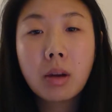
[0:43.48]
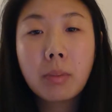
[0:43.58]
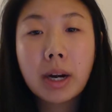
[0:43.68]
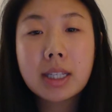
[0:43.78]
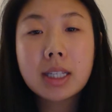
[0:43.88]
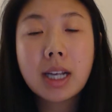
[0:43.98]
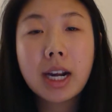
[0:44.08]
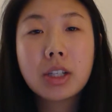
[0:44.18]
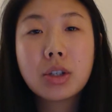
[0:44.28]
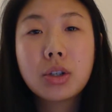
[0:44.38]
But I
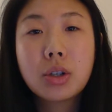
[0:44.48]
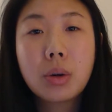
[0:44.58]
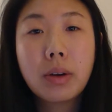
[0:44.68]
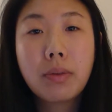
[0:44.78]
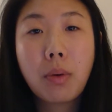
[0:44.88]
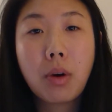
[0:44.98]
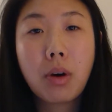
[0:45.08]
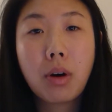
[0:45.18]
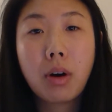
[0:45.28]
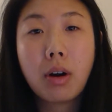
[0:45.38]
decided to do it
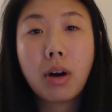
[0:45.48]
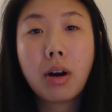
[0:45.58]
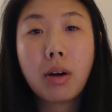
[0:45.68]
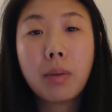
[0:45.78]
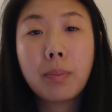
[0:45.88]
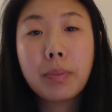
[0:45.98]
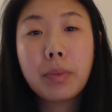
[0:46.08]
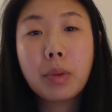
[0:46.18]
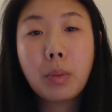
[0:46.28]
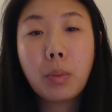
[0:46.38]
for
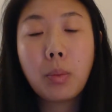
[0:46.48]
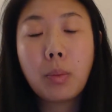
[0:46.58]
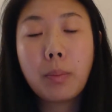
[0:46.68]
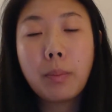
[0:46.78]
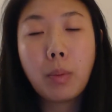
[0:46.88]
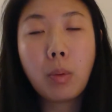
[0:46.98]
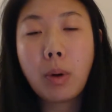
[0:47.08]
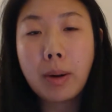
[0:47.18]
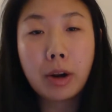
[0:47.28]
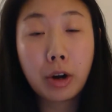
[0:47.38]

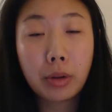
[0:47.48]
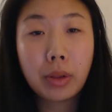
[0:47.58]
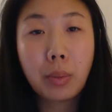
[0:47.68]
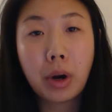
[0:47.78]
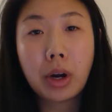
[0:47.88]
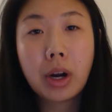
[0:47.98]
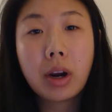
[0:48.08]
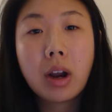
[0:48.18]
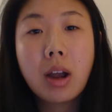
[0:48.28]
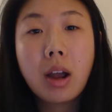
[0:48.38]
where I currently
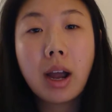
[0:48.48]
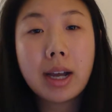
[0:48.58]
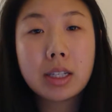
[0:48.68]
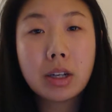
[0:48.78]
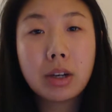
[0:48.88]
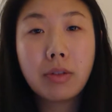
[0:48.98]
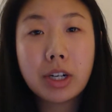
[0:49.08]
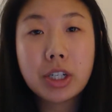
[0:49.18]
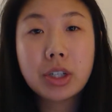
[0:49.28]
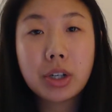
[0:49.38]
work as a
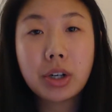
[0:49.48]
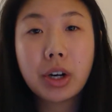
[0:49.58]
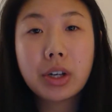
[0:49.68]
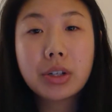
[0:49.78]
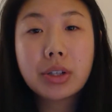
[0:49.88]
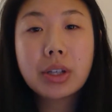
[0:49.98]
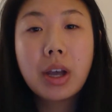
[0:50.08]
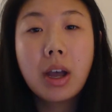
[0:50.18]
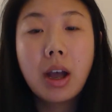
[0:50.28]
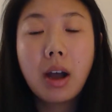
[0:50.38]
registered nurse.
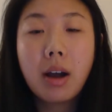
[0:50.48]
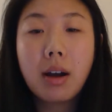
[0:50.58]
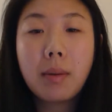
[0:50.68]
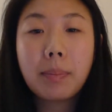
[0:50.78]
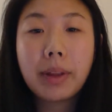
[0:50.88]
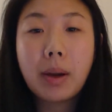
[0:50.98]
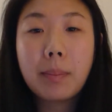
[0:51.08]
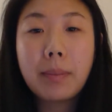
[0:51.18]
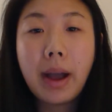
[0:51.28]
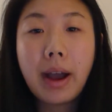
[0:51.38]

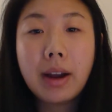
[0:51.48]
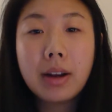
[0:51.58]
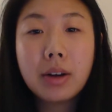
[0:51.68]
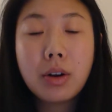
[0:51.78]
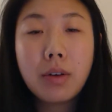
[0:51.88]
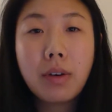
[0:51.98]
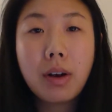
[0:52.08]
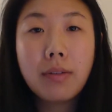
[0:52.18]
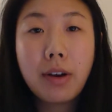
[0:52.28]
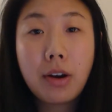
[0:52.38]
I'm at
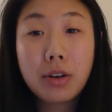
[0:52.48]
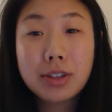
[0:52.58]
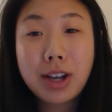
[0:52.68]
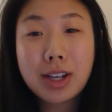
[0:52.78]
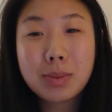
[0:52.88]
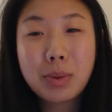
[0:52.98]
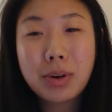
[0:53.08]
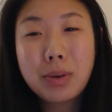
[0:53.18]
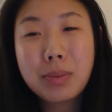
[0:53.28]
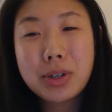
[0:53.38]
Inova Fair Oaks
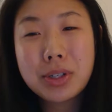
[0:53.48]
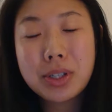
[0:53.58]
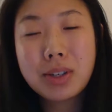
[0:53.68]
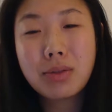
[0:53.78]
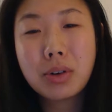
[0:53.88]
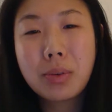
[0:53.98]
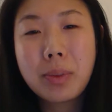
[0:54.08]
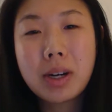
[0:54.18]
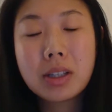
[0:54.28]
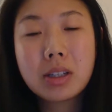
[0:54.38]
Hospital emergency
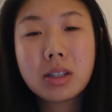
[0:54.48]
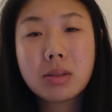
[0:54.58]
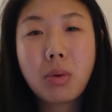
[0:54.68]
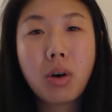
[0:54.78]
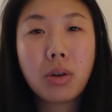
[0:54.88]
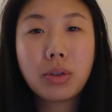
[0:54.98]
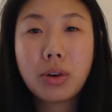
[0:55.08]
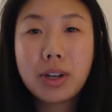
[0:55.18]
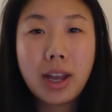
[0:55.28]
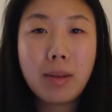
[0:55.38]
room, and it's a small
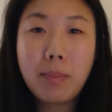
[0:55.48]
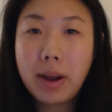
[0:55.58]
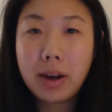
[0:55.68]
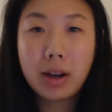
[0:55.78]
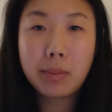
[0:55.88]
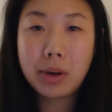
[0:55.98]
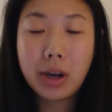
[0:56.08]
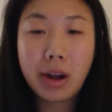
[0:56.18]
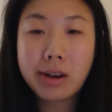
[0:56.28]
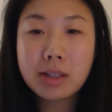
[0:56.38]
38-bed
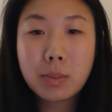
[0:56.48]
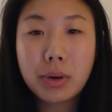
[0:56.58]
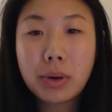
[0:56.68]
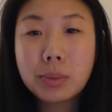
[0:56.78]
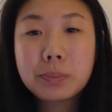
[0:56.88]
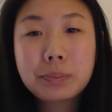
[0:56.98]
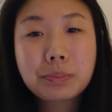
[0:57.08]
community hospital.